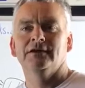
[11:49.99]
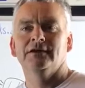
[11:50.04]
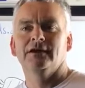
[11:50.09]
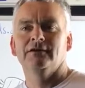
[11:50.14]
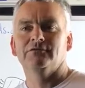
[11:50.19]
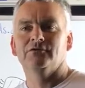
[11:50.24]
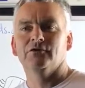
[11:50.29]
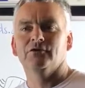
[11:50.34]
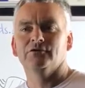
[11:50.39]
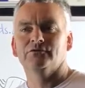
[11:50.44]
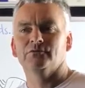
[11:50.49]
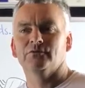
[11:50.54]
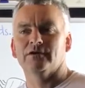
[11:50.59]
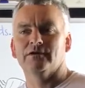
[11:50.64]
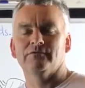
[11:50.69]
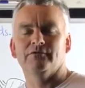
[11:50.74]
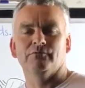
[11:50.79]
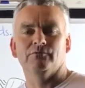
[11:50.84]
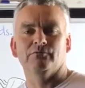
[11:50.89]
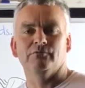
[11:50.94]
Of course,
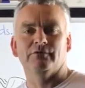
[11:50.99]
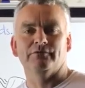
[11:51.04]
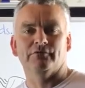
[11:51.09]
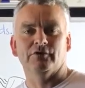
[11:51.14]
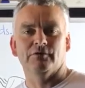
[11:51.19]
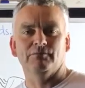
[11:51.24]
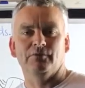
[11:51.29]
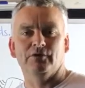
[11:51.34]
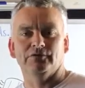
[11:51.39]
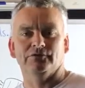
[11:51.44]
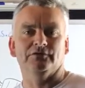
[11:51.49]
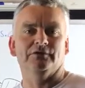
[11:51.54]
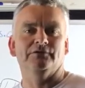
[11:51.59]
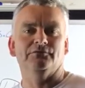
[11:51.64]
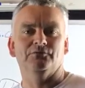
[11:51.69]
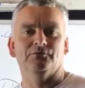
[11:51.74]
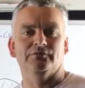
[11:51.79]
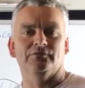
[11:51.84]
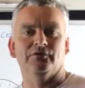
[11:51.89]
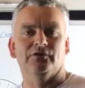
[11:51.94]
wherever we've got
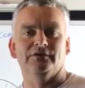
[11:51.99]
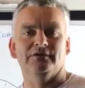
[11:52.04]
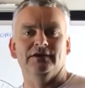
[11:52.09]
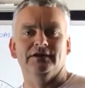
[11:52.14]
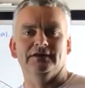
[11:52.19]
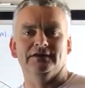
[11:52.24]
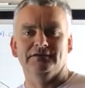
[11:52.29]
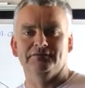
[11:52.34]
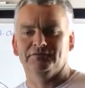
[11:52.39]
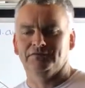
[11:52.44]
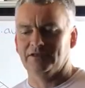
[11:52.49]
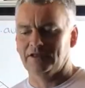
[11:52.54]
positives, we've got negatives.